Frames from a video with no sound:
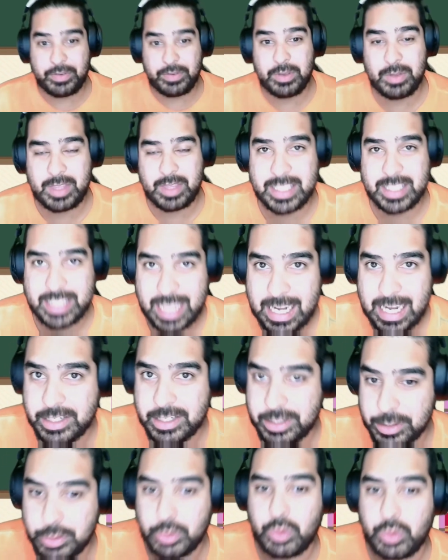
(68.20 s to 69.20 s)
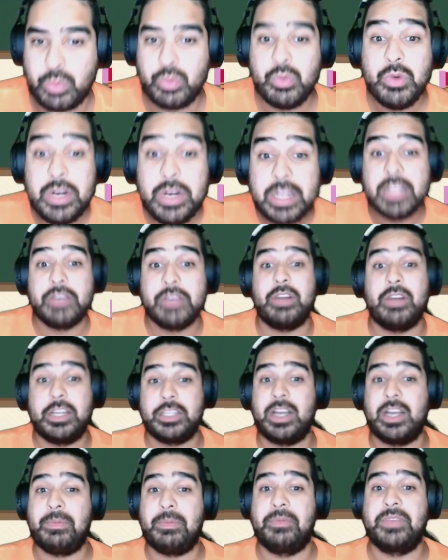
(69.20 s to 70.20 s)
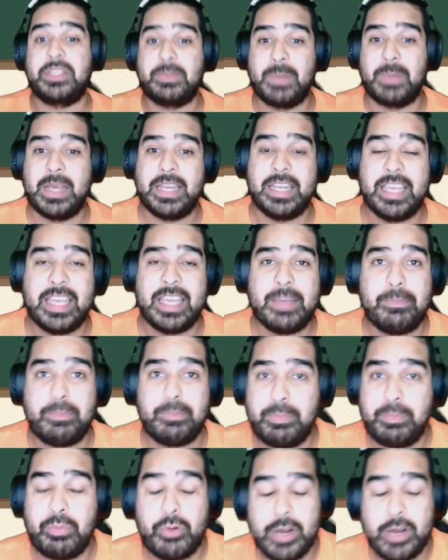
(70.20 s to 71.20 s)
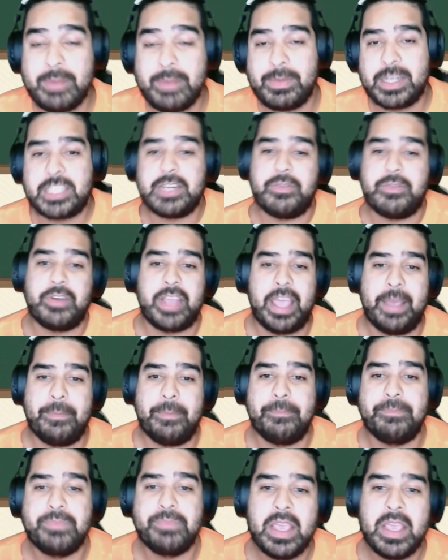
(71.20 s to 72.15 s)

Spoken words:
things they actually do a really great job of explaining pretty much every game.